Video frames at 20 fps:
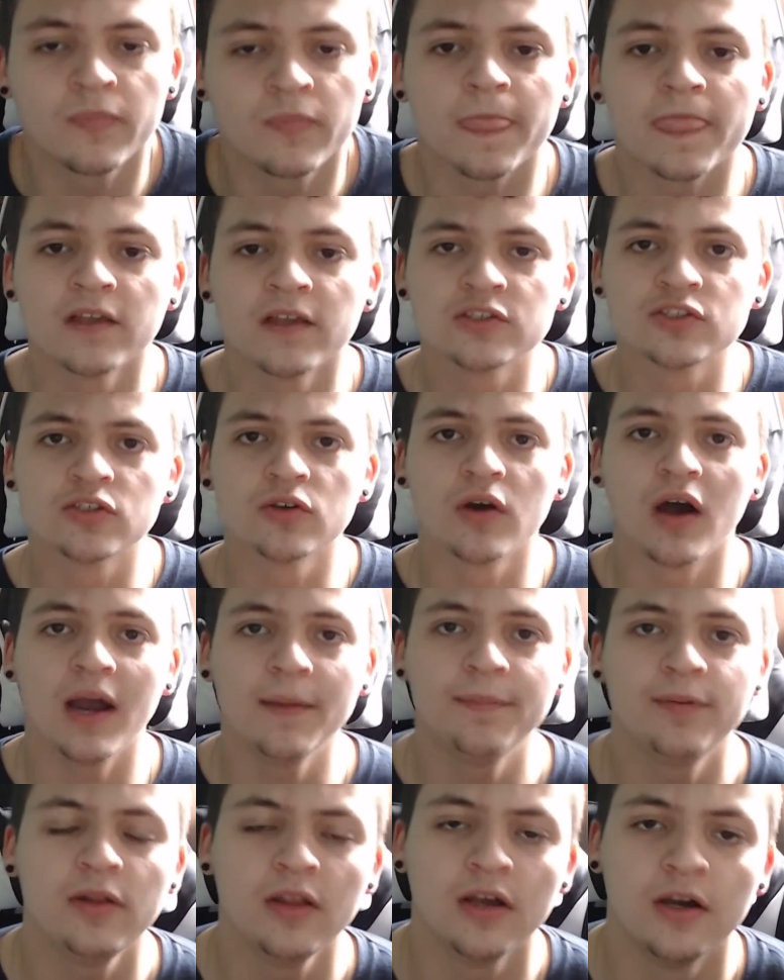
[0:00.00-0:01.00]
so I
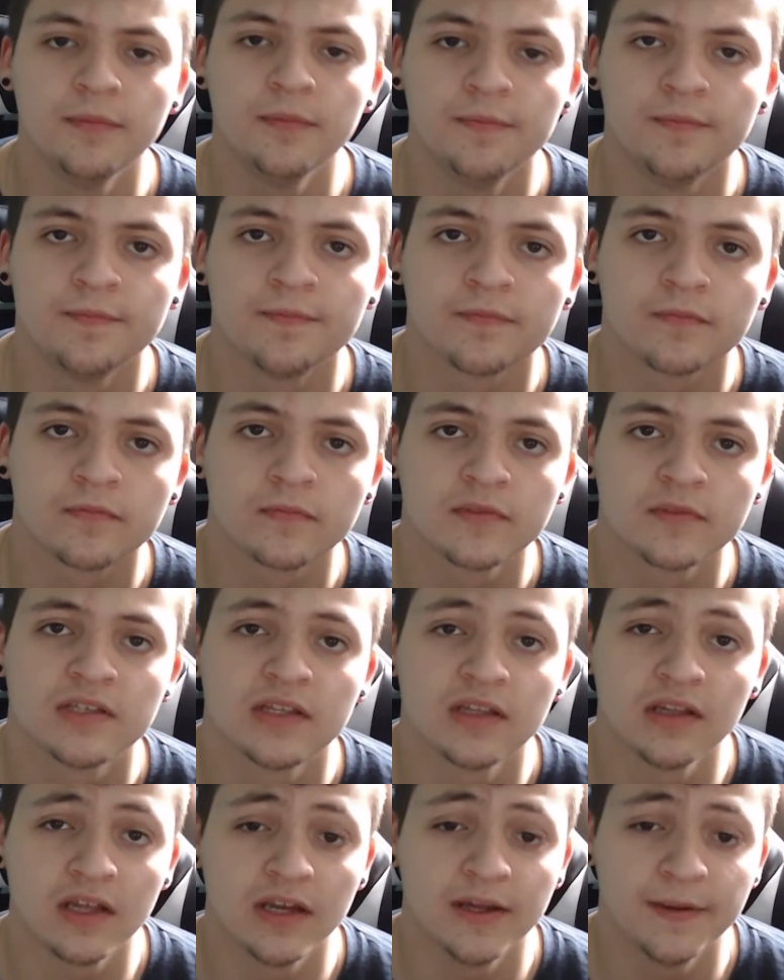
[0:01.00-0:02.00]
pull up to
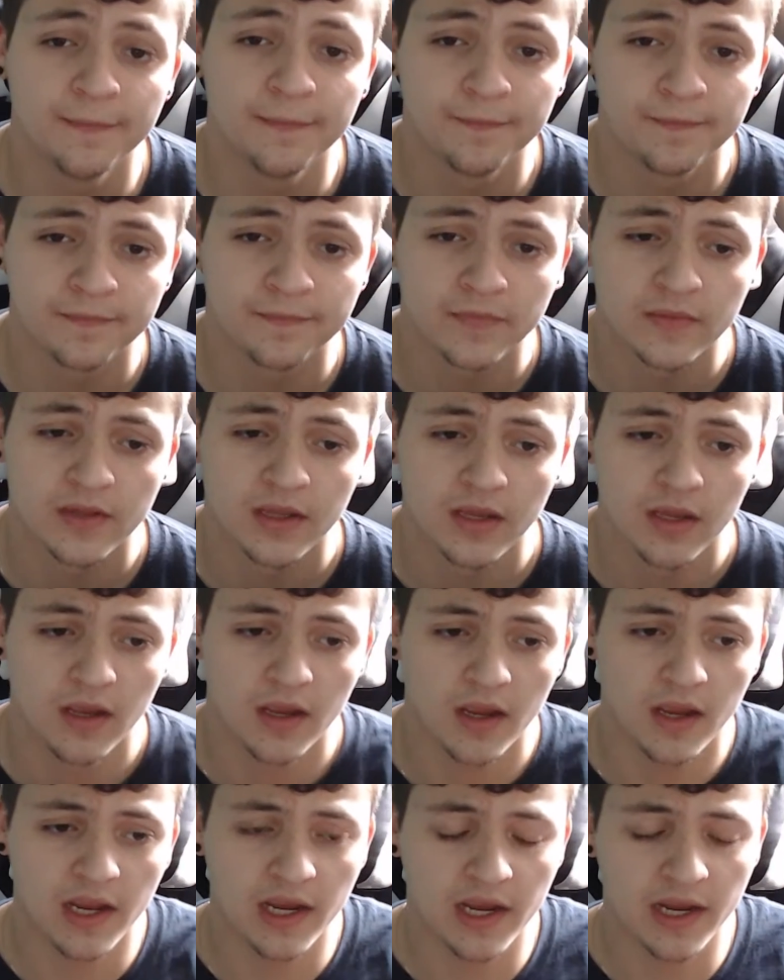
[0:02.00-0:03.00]
the light,
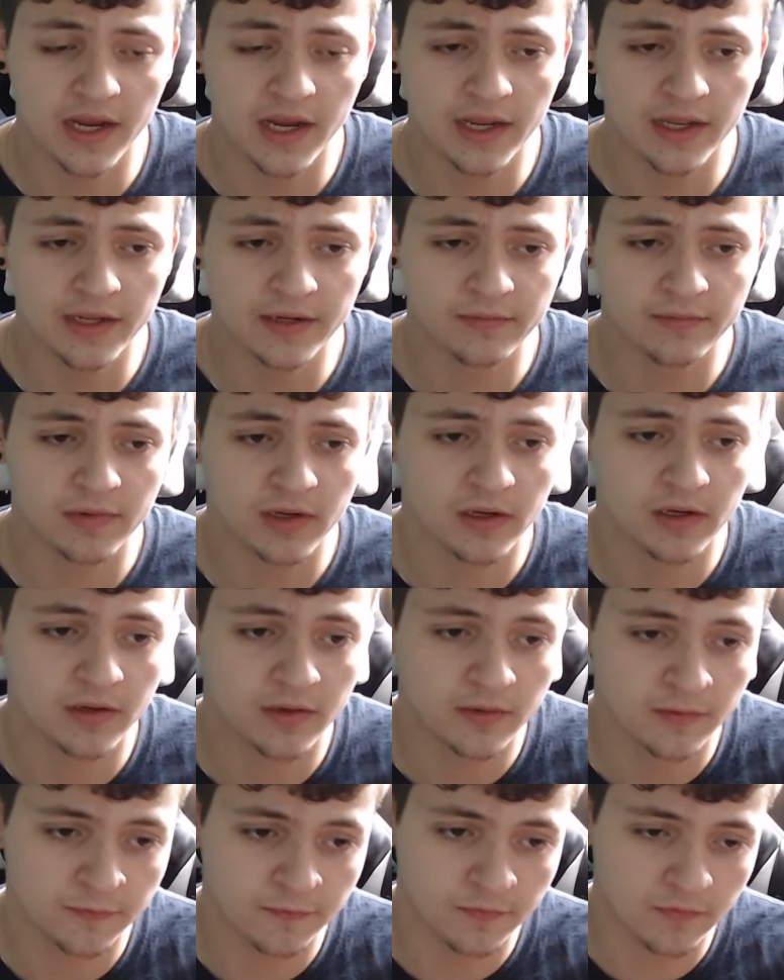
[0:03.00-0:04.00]
and
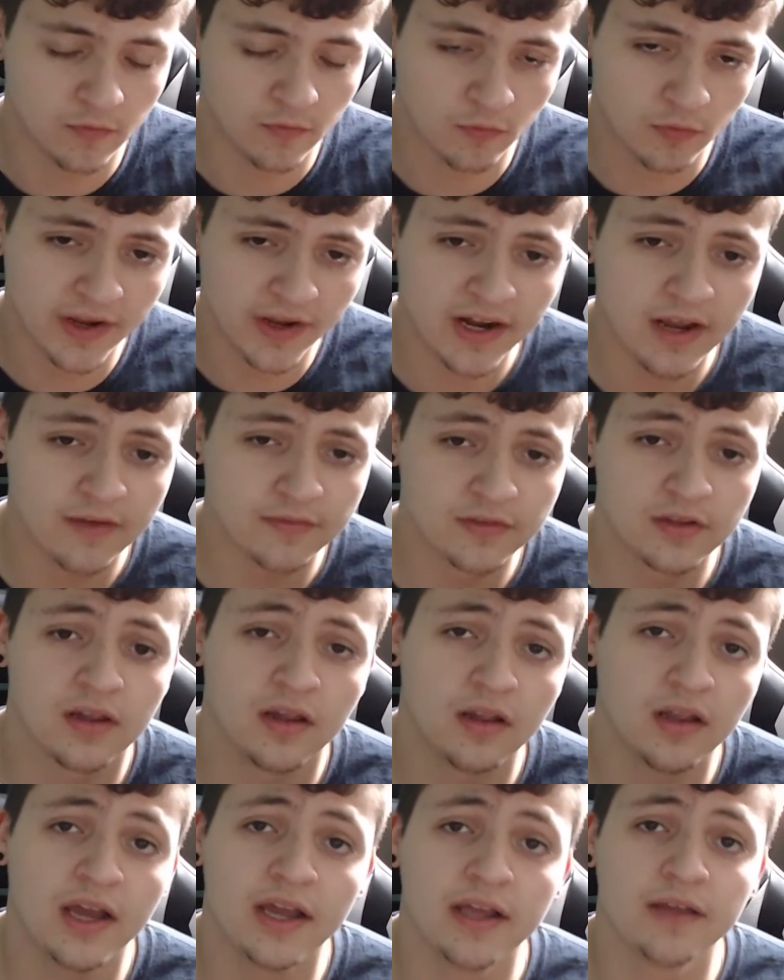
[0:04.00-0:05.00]
right after the
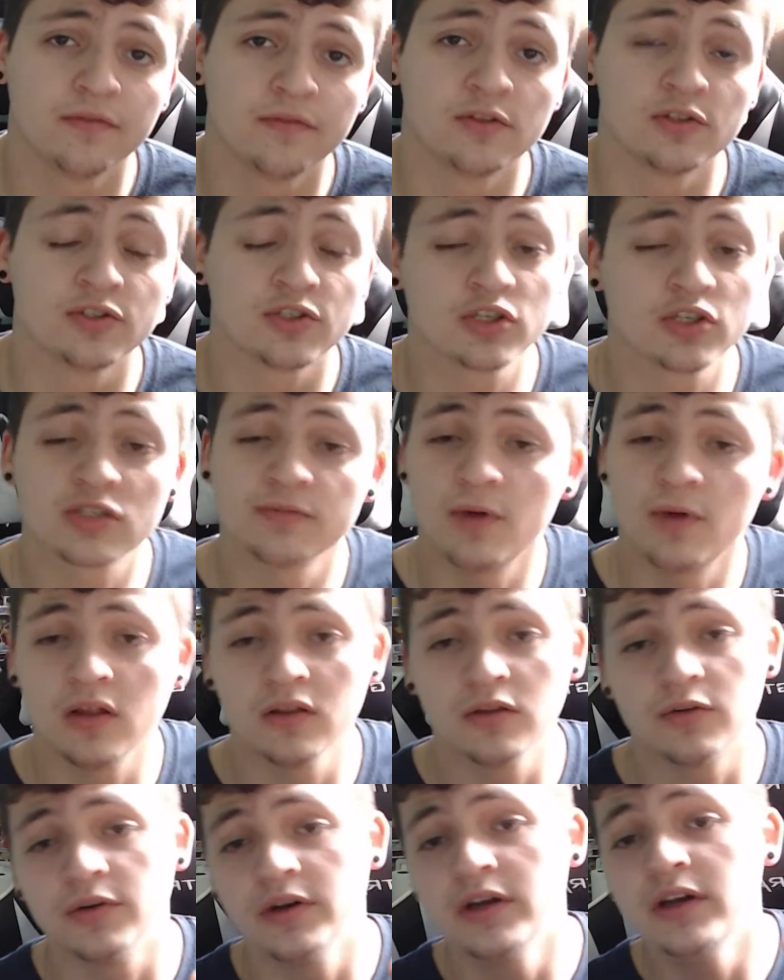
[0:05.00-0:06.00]
light, there's a small
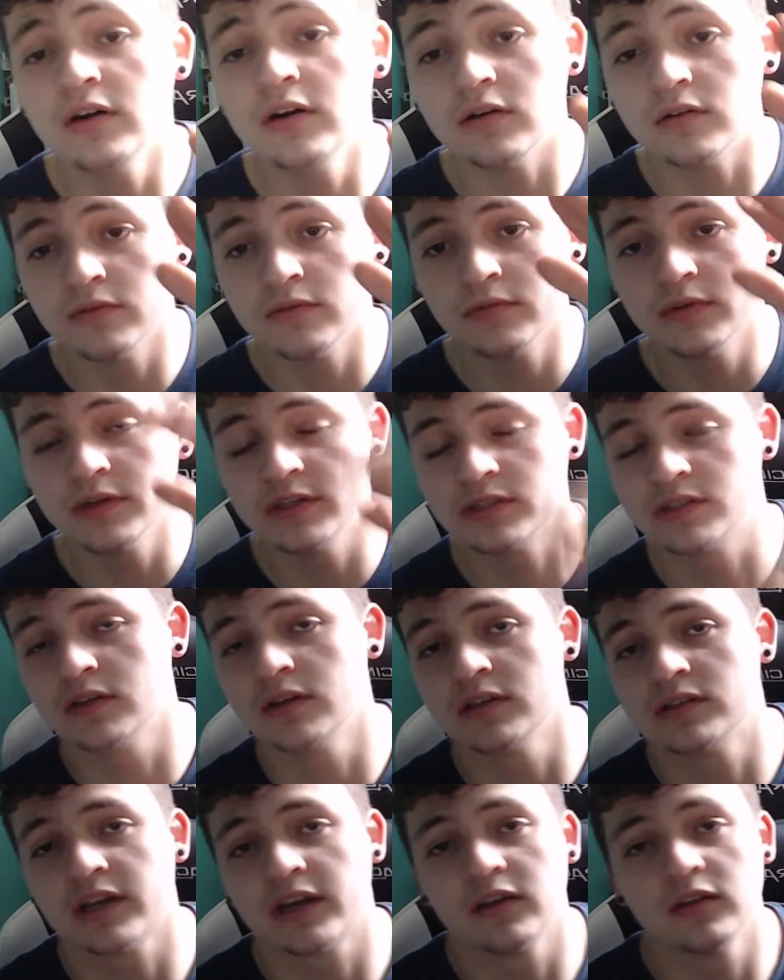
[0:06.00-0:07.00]
little hill. It's
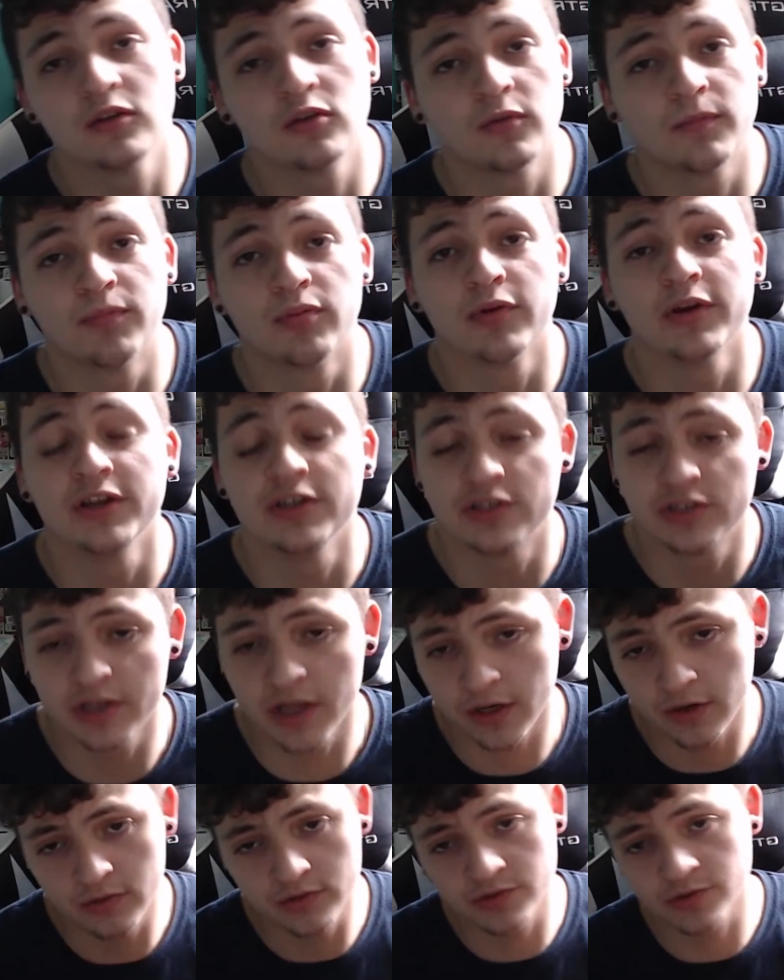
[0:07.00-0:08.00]
like a little bridge
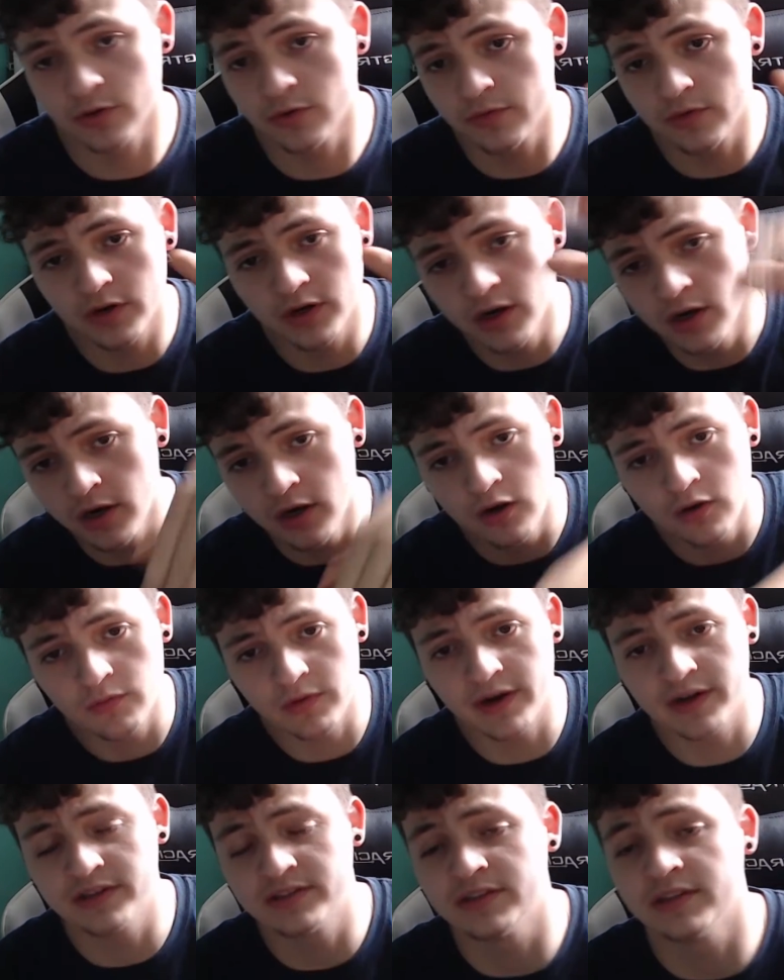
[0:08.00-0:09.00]
that goes over
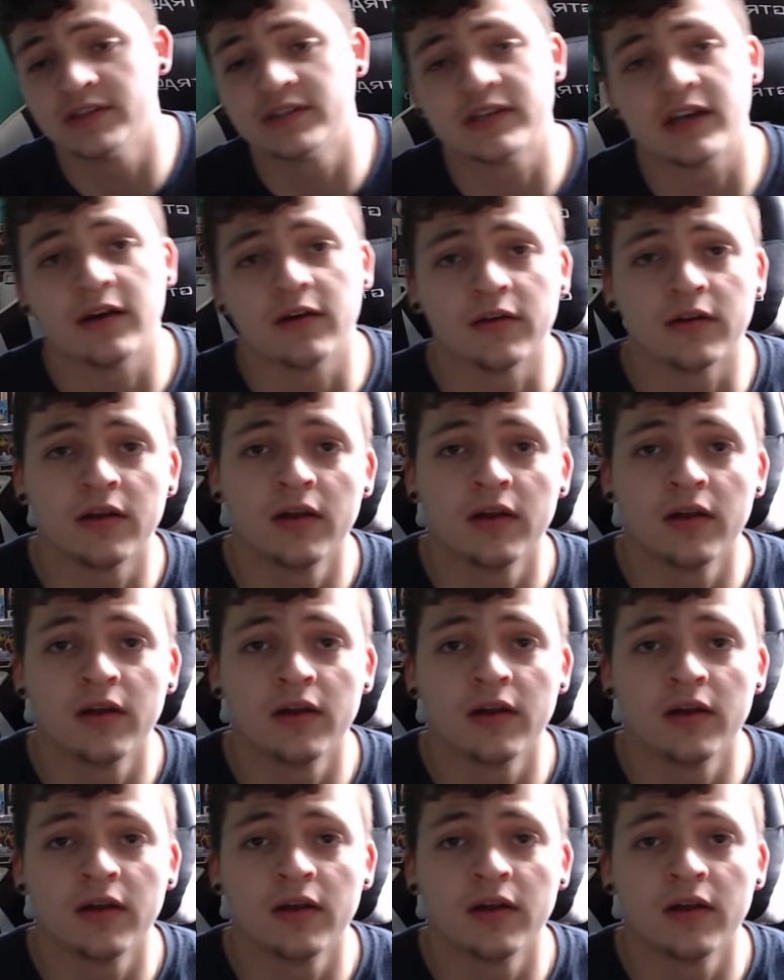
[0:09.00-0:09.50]
right into the town.